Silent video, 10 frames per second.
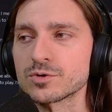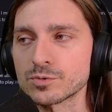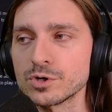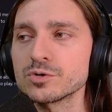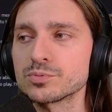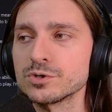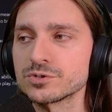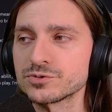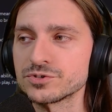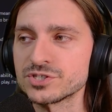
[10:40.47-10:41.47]
The Rogue
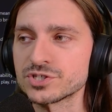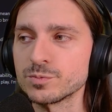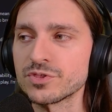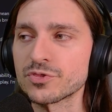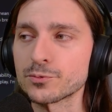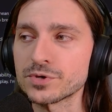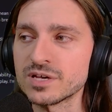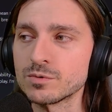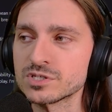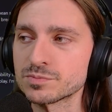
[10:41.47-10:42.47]
broke tradition with
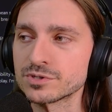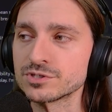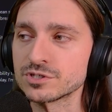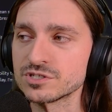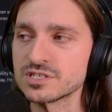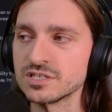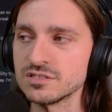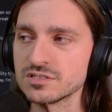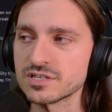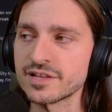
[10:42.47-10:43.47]
3 once per turn
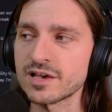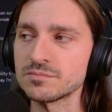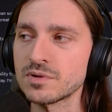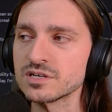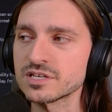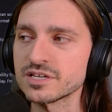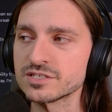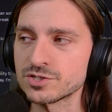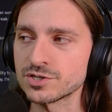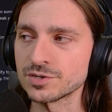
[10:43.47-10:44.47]
skills, and now the Monk
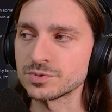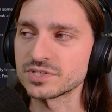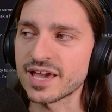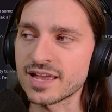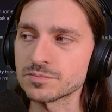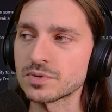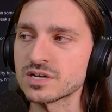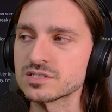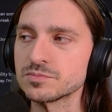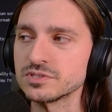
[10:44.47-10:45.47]
gets a turn with 8
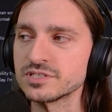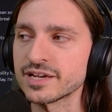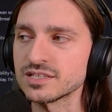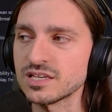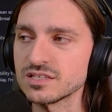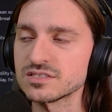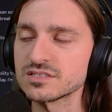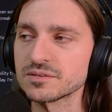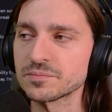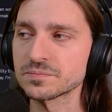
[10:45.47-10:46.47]
possible
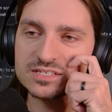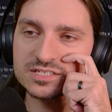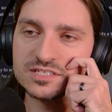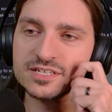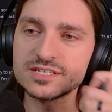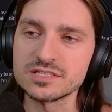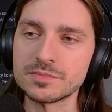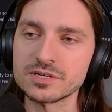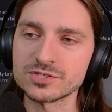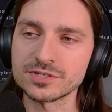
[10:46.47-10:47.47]
techniques. Hasington says,
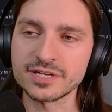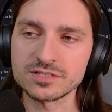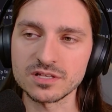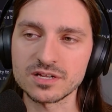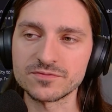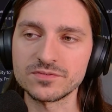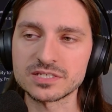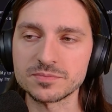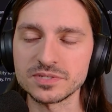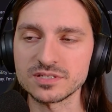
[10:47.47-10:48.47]
the Monk certainly has a lot of
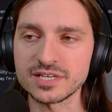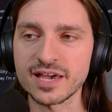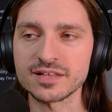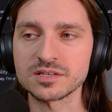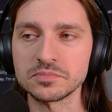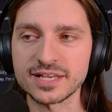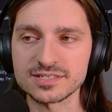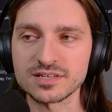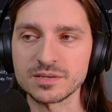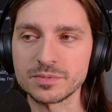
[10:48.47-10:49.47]
flexibility and
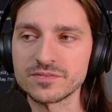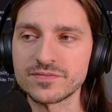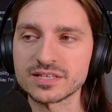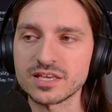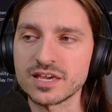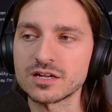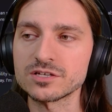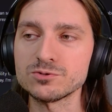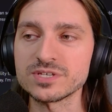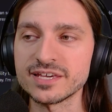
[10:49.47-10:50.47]
complexity, but the fact they
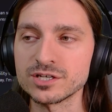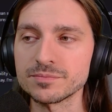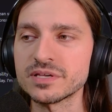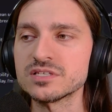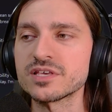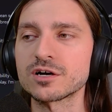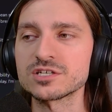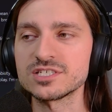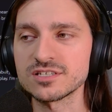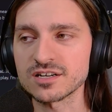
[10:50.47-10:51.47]
cannot use gear means they
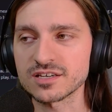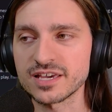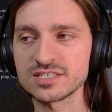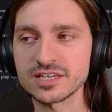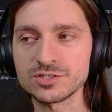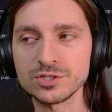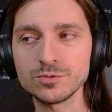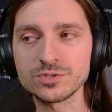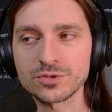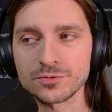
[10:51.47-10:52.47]
are stuck as a
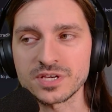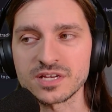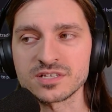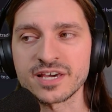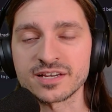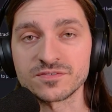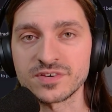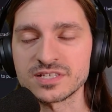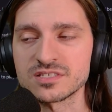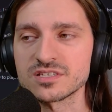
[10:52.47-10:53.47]
2 to 3 attack
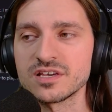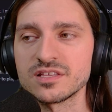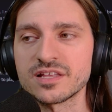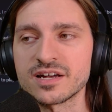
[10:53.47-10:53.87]
defense,